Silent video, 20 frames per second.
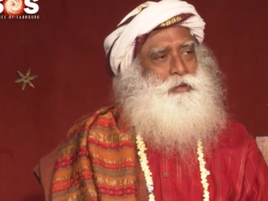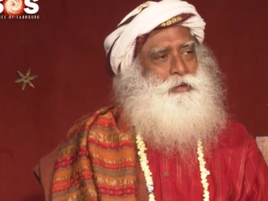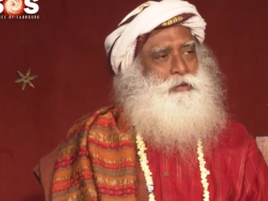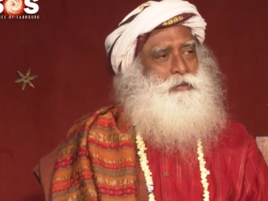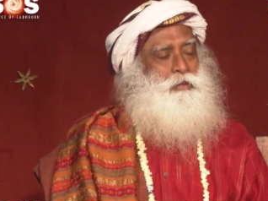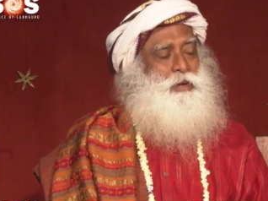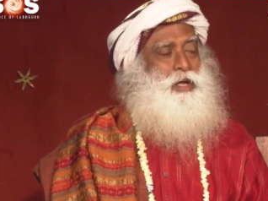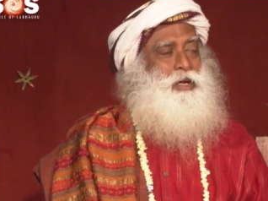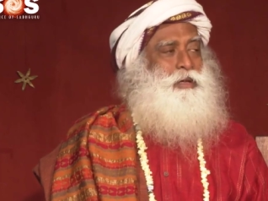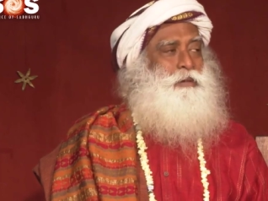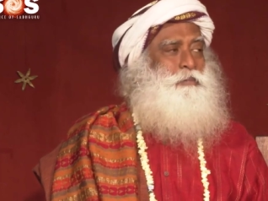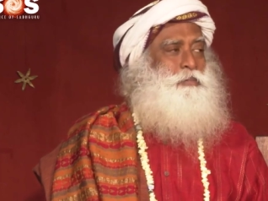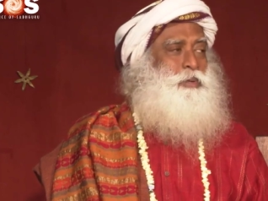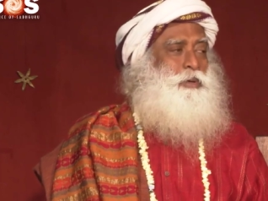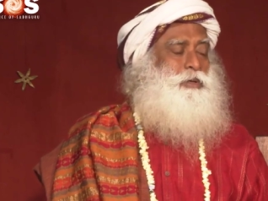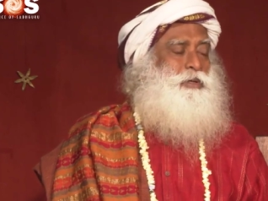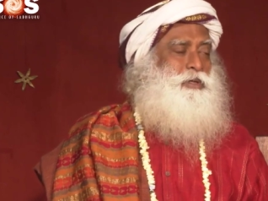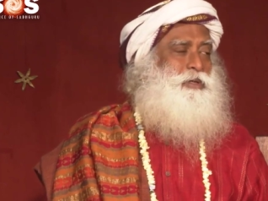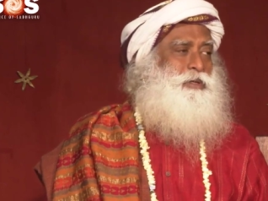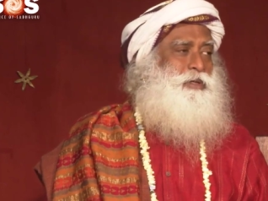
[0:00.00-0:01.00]
One
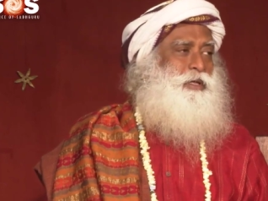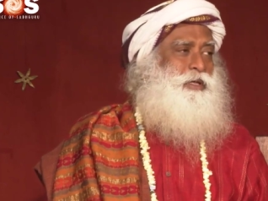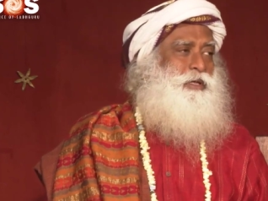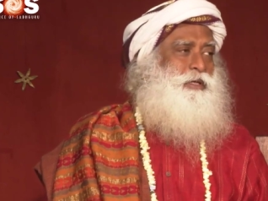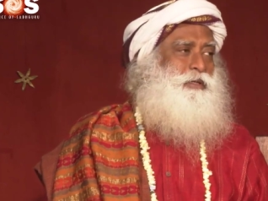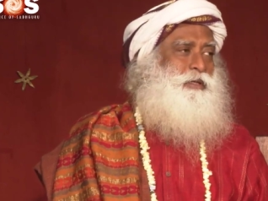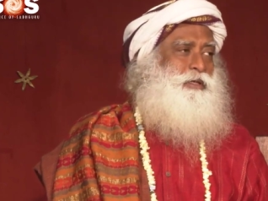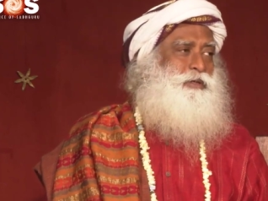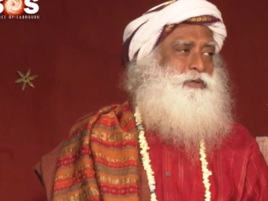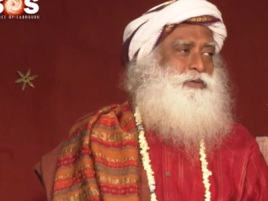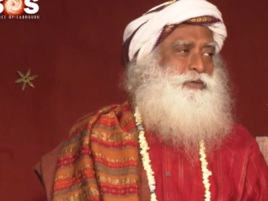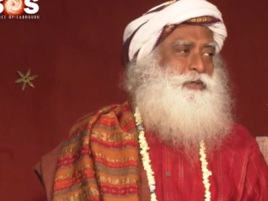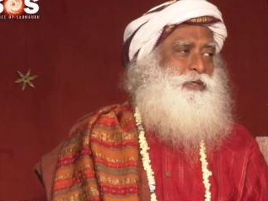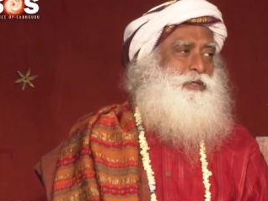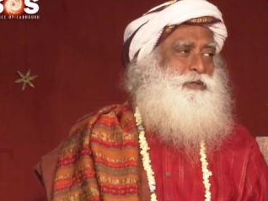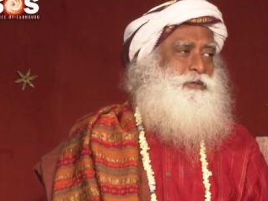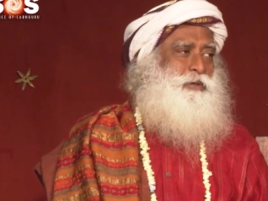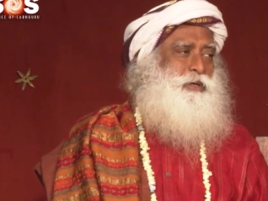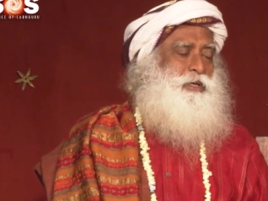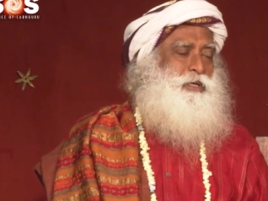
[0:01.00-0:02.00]
important thing that you
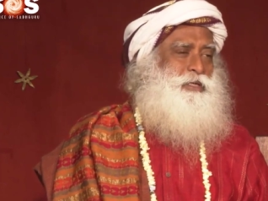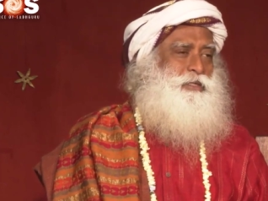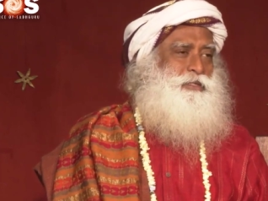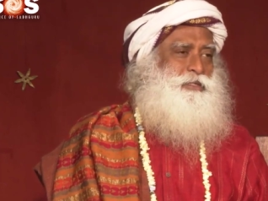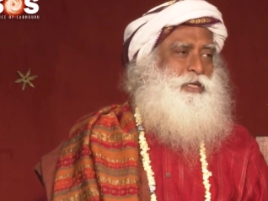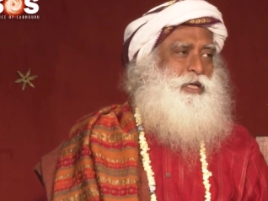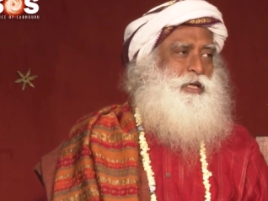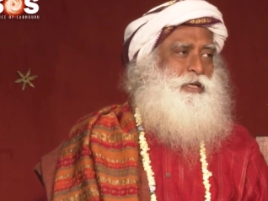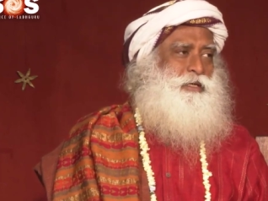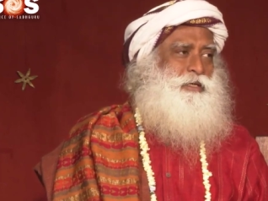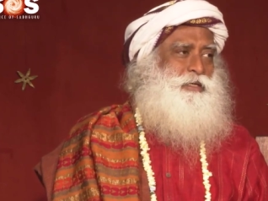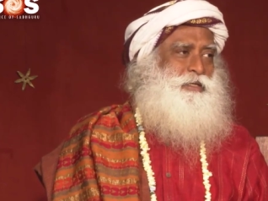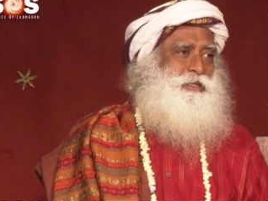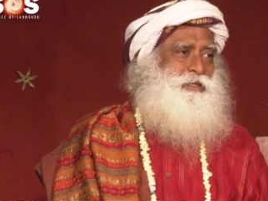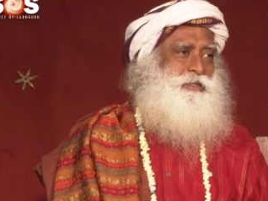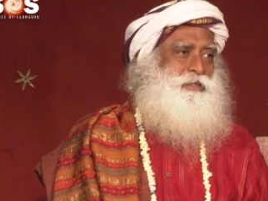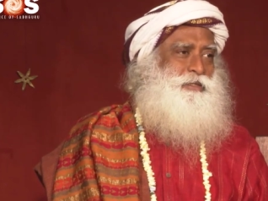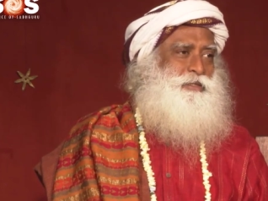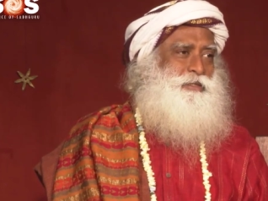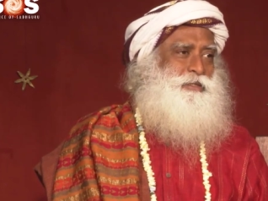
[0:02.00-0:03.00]
need to understand
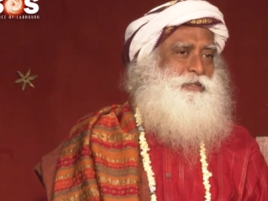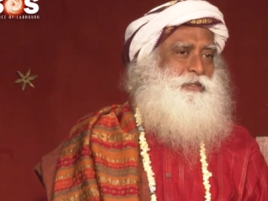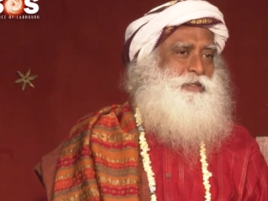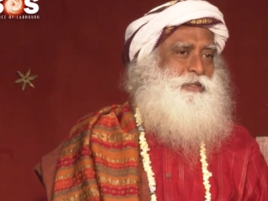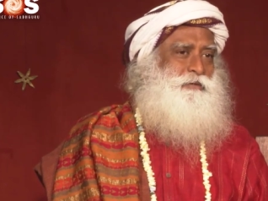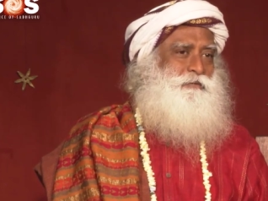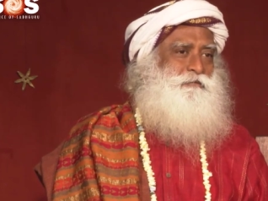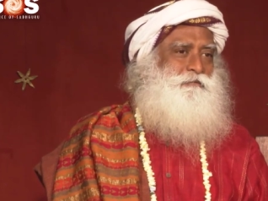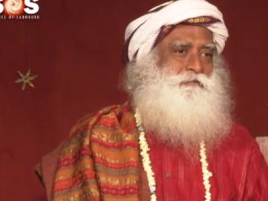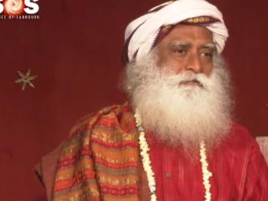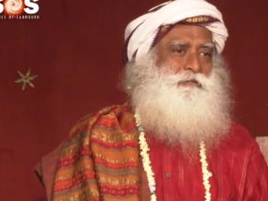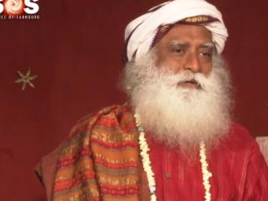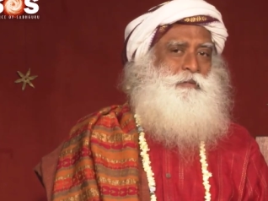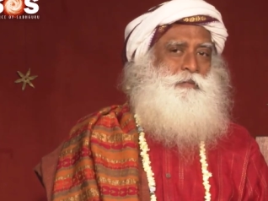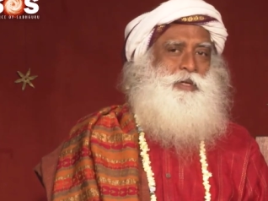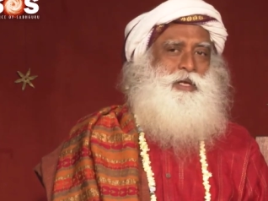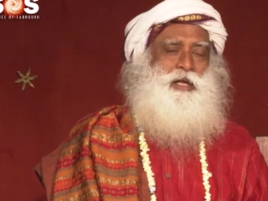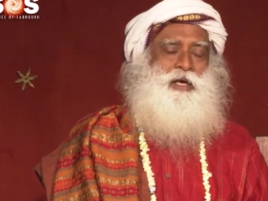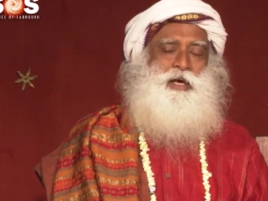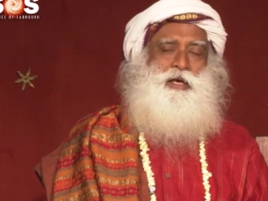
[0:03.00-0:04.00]
is,
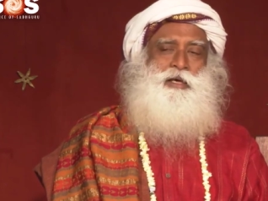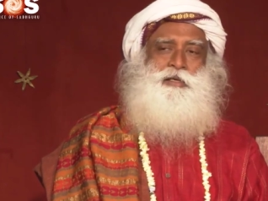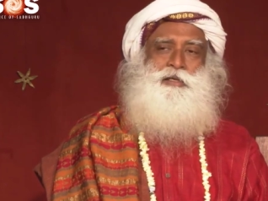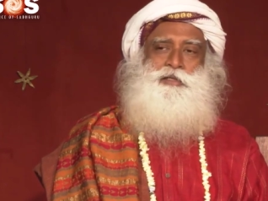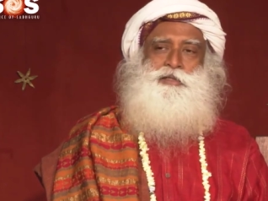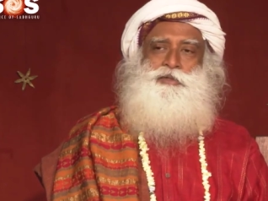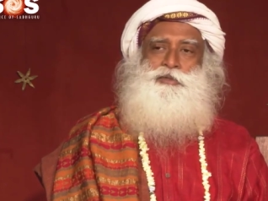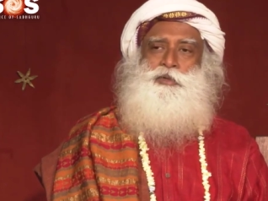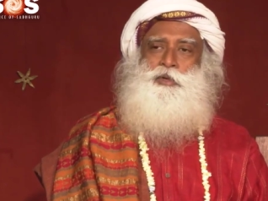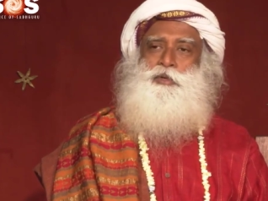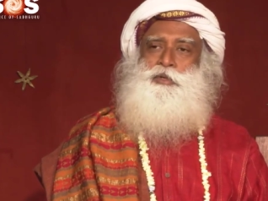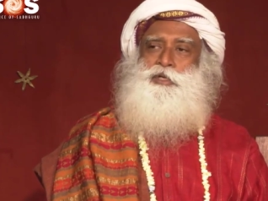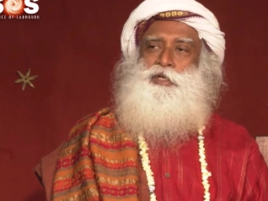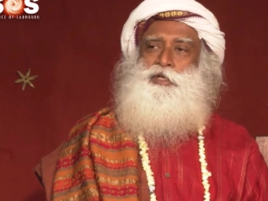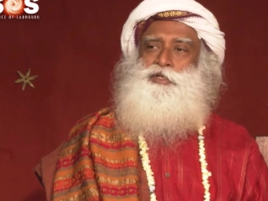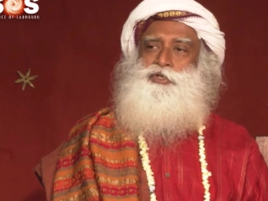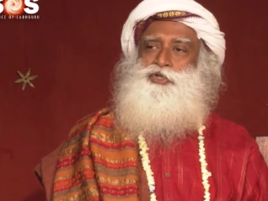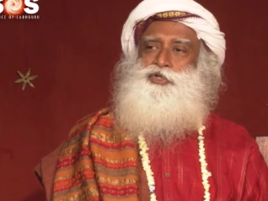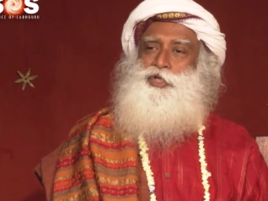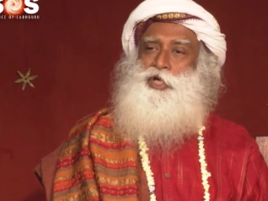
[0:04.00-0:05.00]
feminine is not a
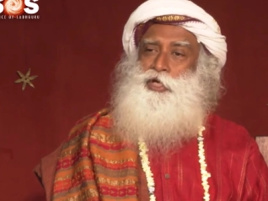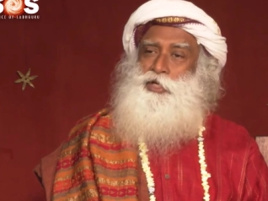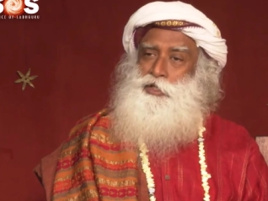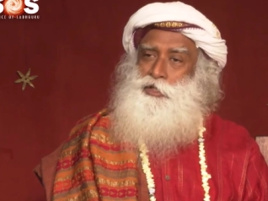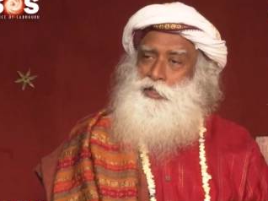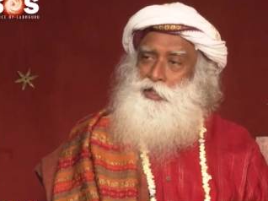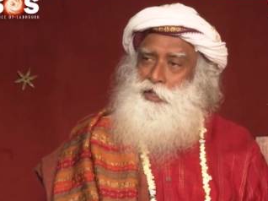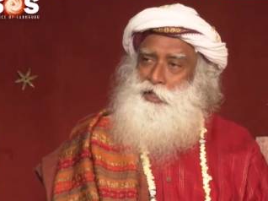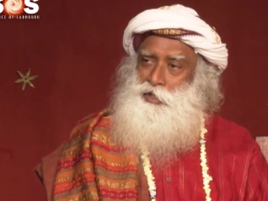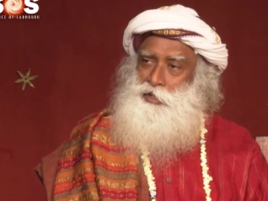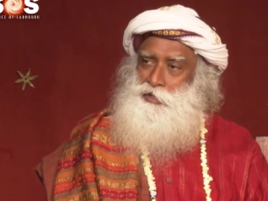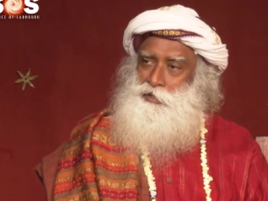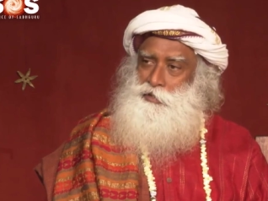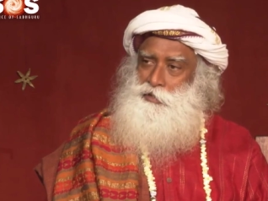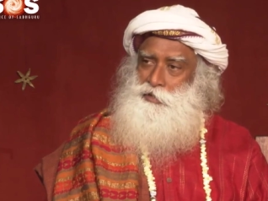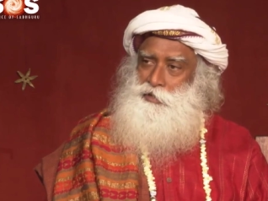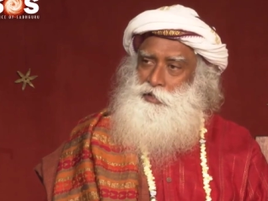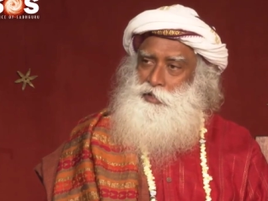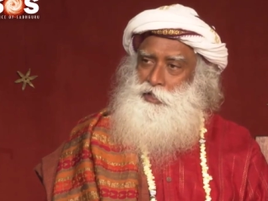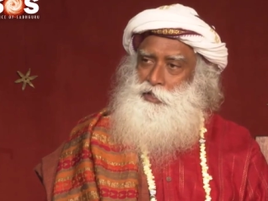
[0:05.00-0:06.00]
gender,
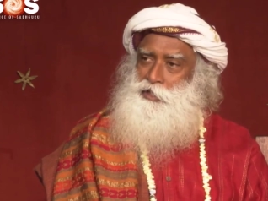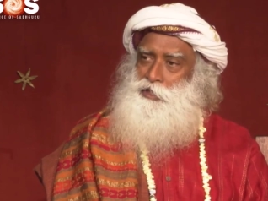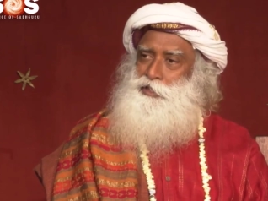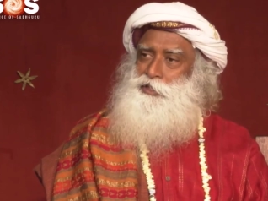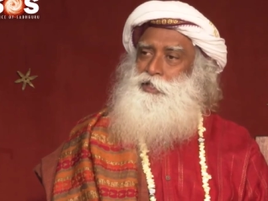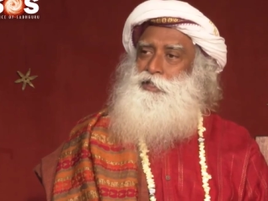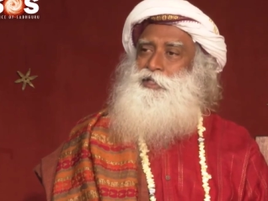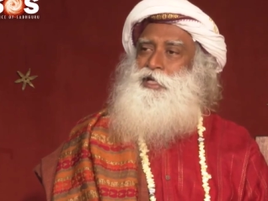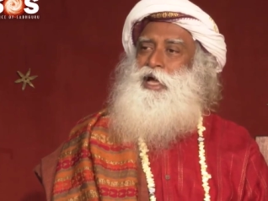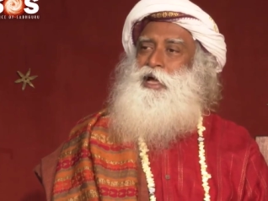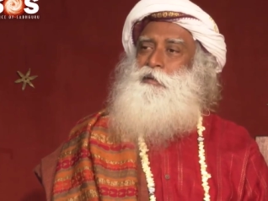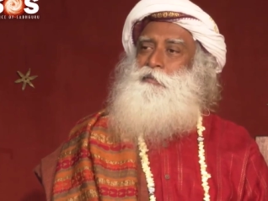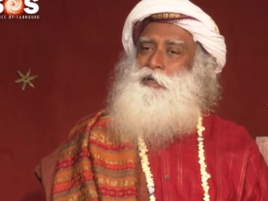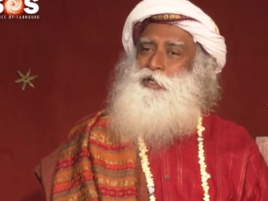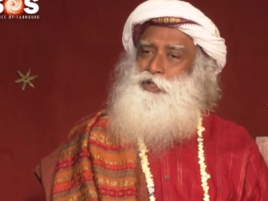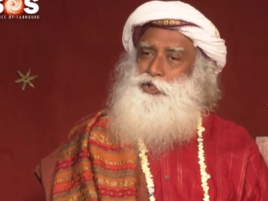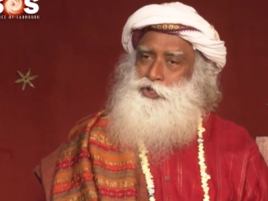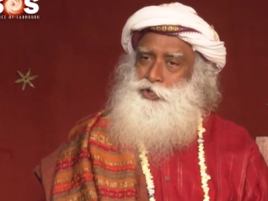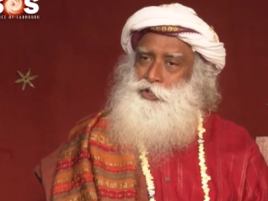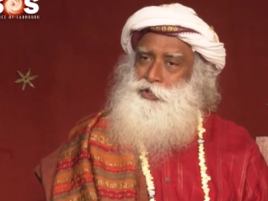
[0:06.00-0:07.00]
it is a
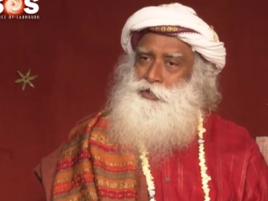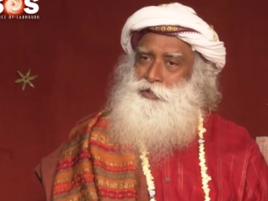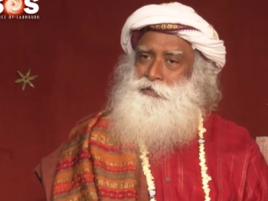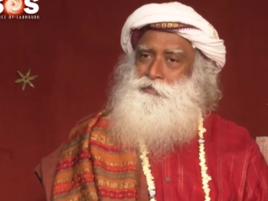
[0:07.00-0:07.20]
dimension.